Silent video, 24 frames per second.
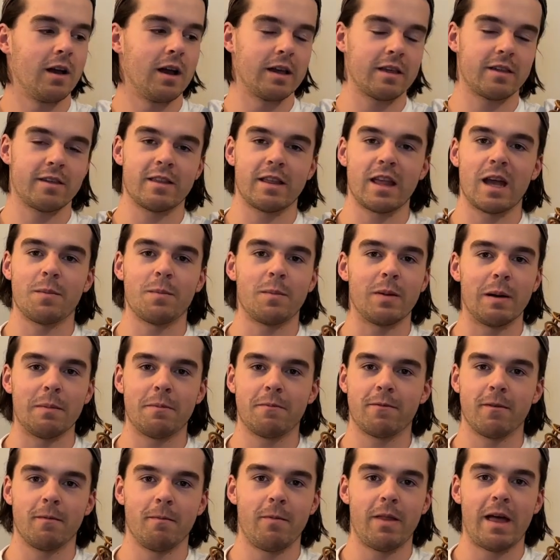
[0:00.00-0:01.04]
step
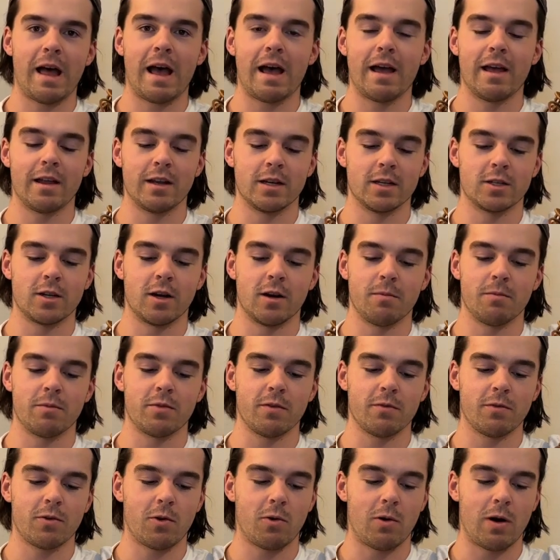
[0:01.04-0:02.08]
up from that in terms
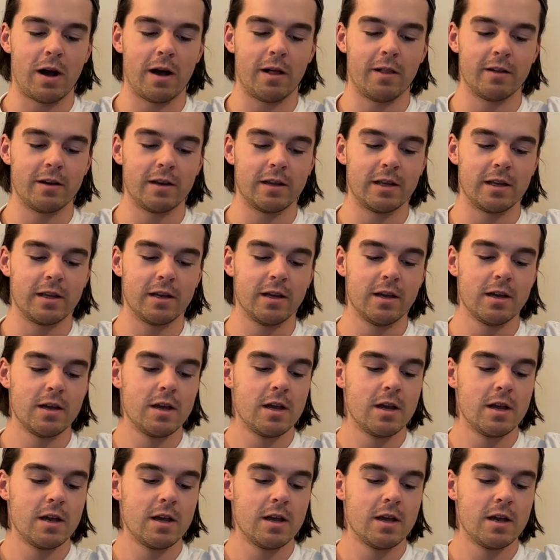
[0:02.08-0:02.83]
of quality.